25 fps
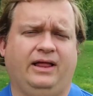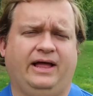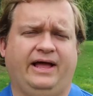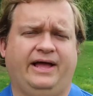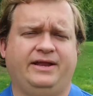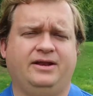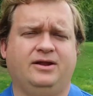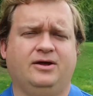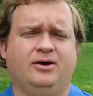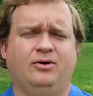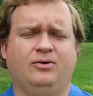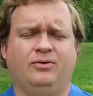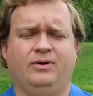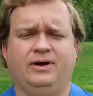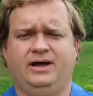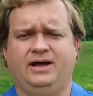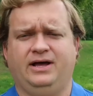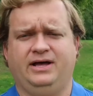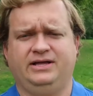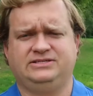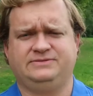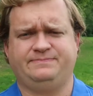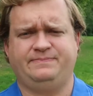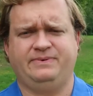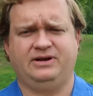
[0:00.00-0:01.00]
I
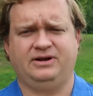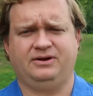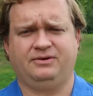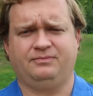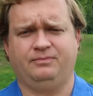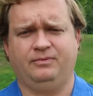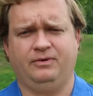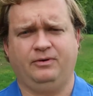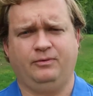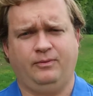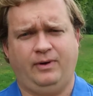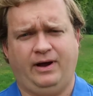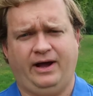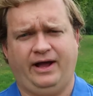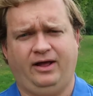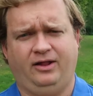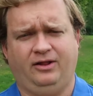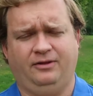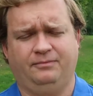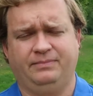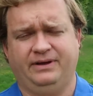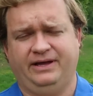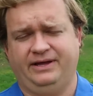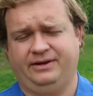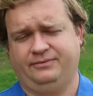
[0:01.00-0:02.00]
know it's been a
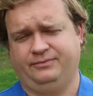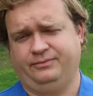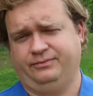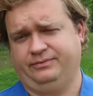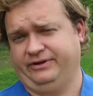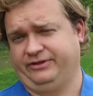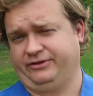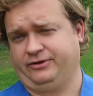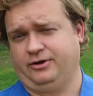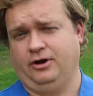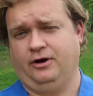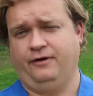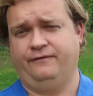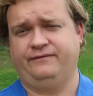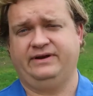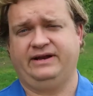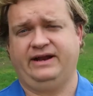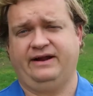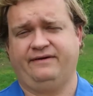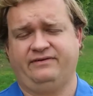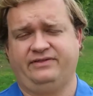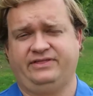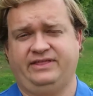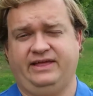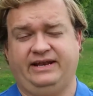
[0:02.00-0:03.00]
while, but with COVID and
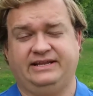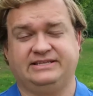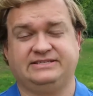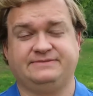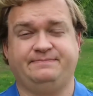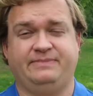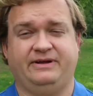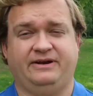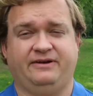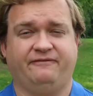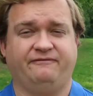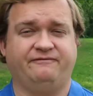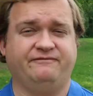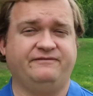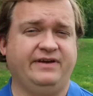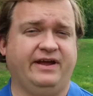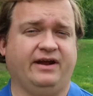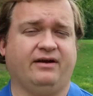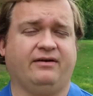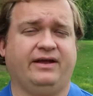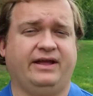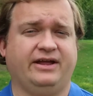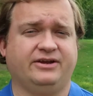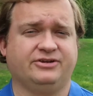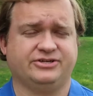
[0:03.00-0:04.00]
everything, it's been a
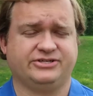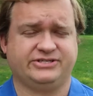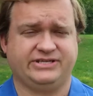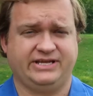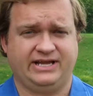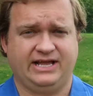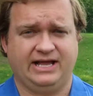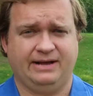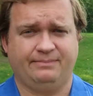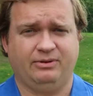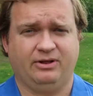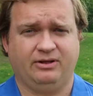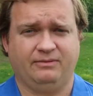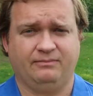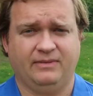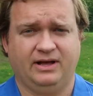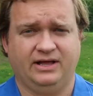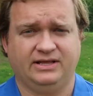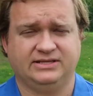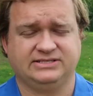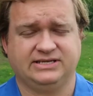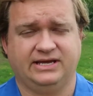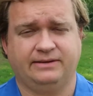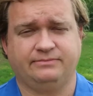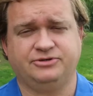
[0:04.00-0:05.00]
very interesting couple of
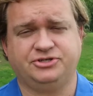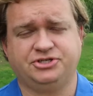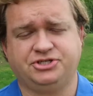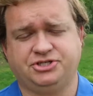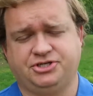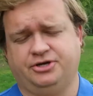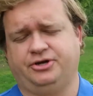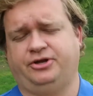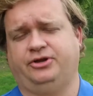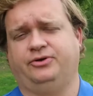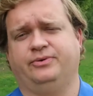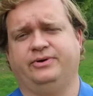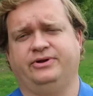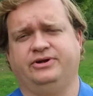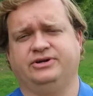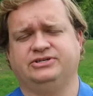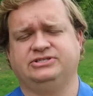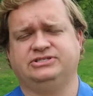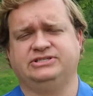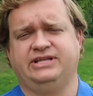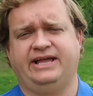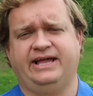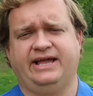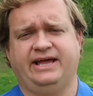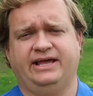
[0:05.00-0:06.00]
months. I'm sure you
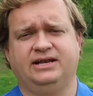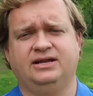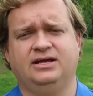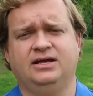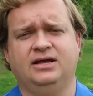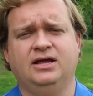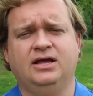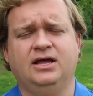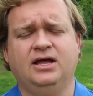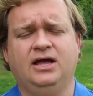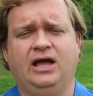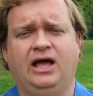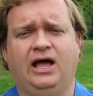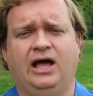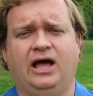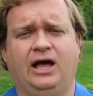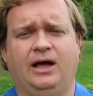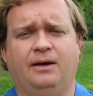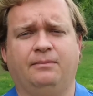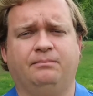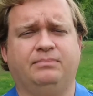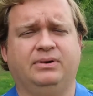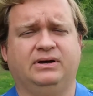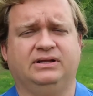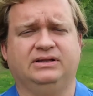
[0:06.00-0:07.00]
understand,
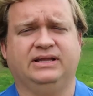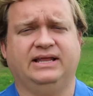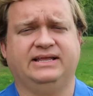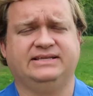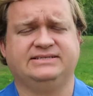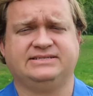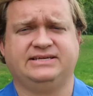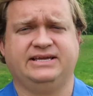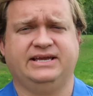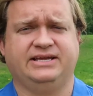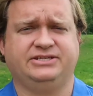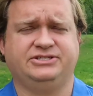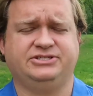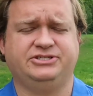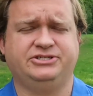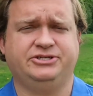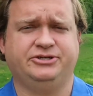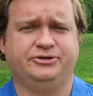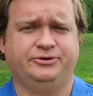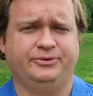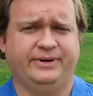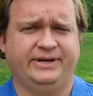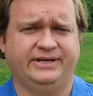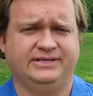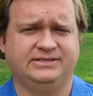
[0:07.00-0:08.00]
but let's get
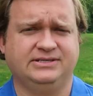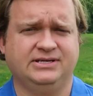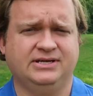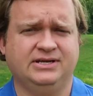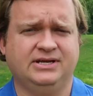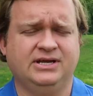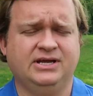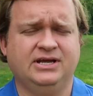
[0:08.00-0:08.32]
to it.